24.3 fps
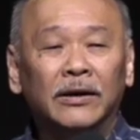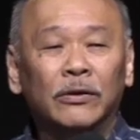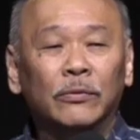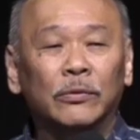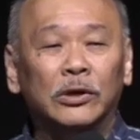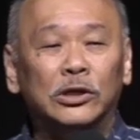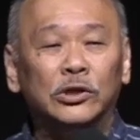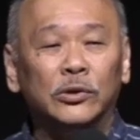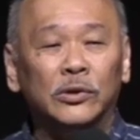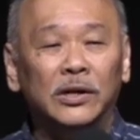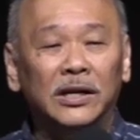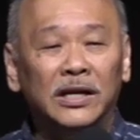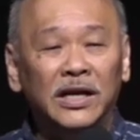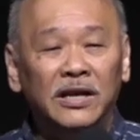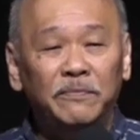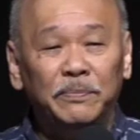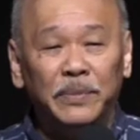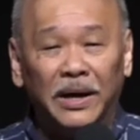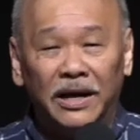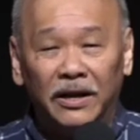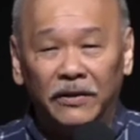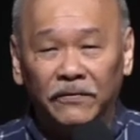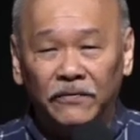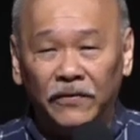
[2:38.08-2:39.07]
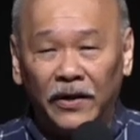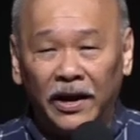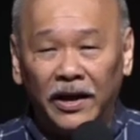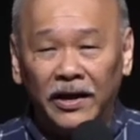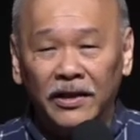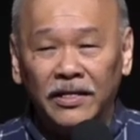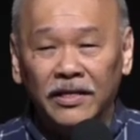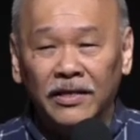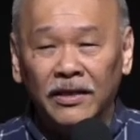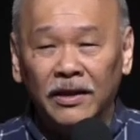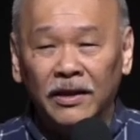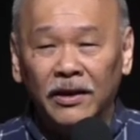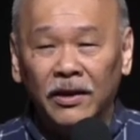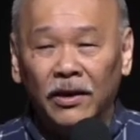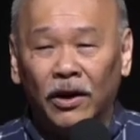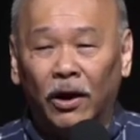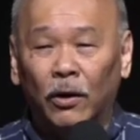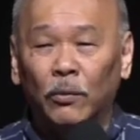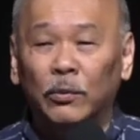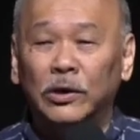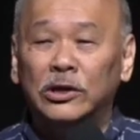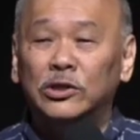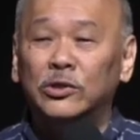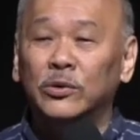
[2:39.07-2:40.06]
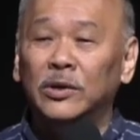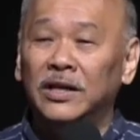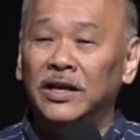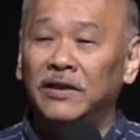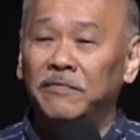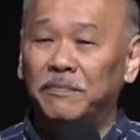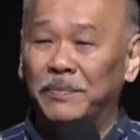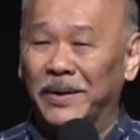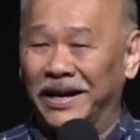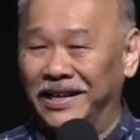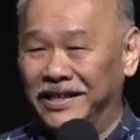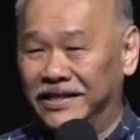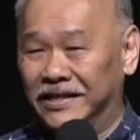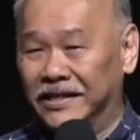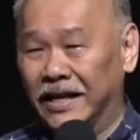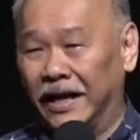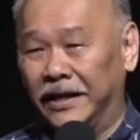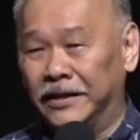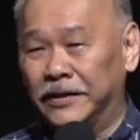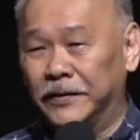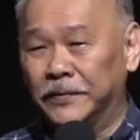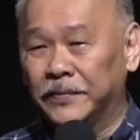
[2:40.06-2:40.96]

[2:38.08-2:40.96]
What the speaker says: we should live by faith or we should live by sight.